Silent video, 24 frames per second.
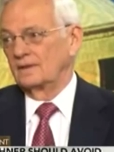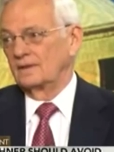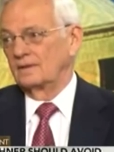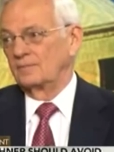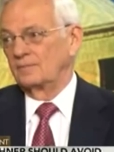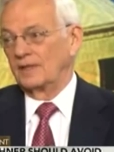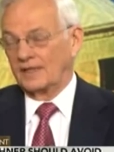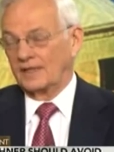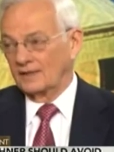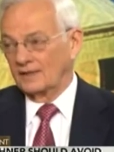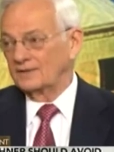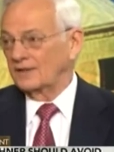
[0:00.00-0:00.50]

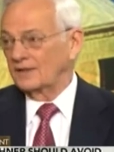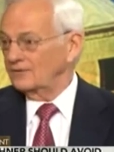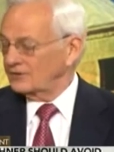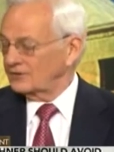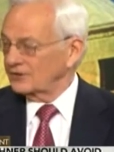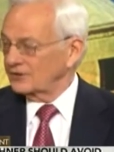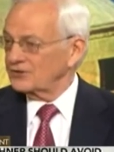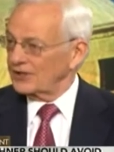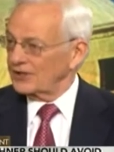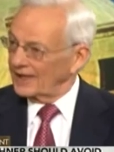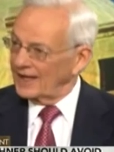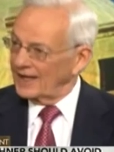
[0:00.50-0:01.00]
Because there's
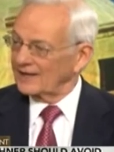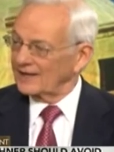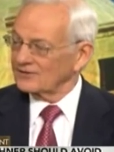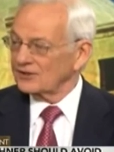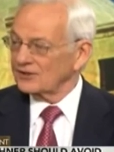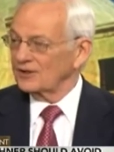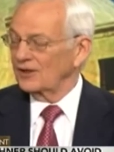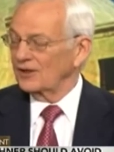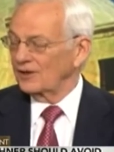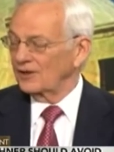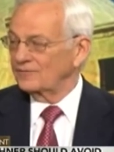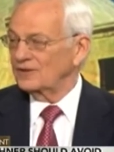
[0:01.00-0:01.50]
a chance,
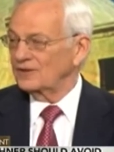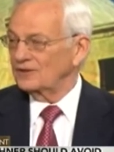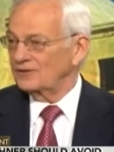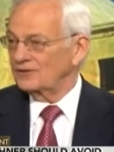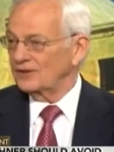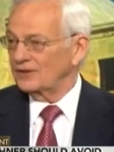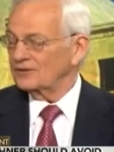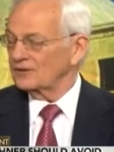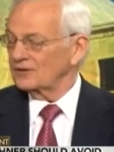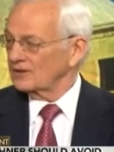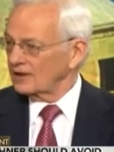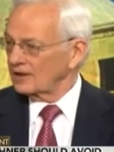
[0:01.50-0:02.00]
you know, if you
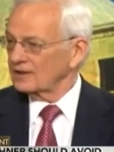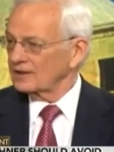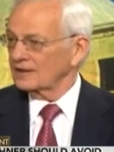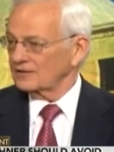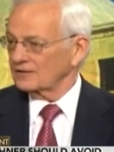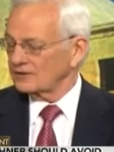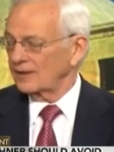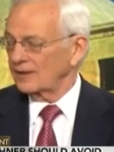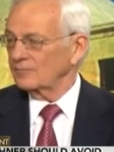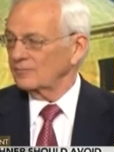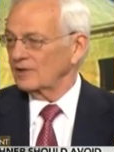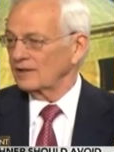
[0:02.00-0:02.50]
just look at
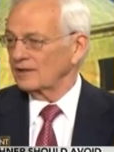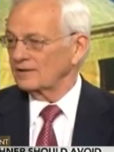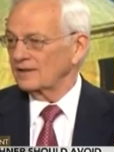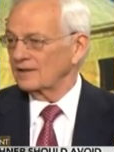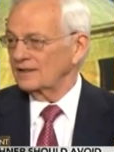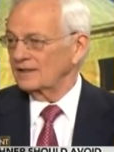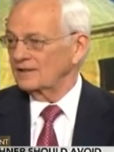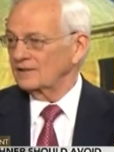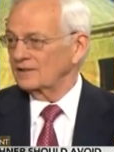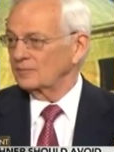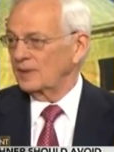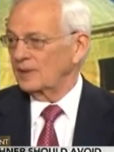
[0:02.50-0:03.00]
some of the
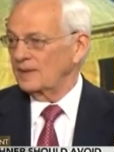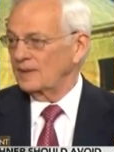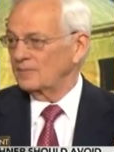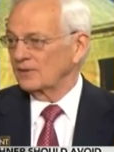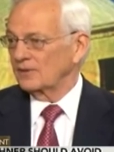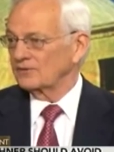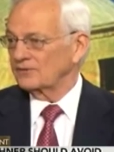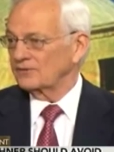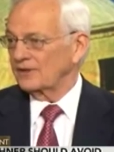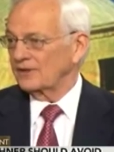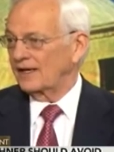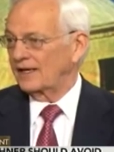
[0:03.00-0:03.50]
things that
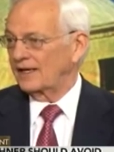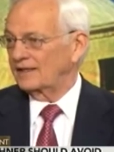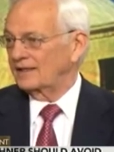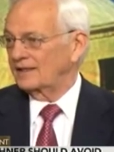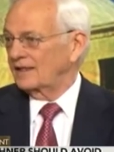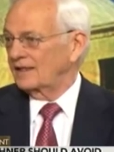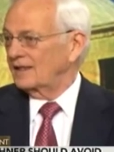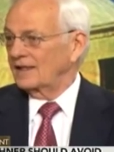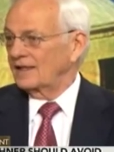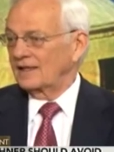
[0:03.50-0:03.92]
people say,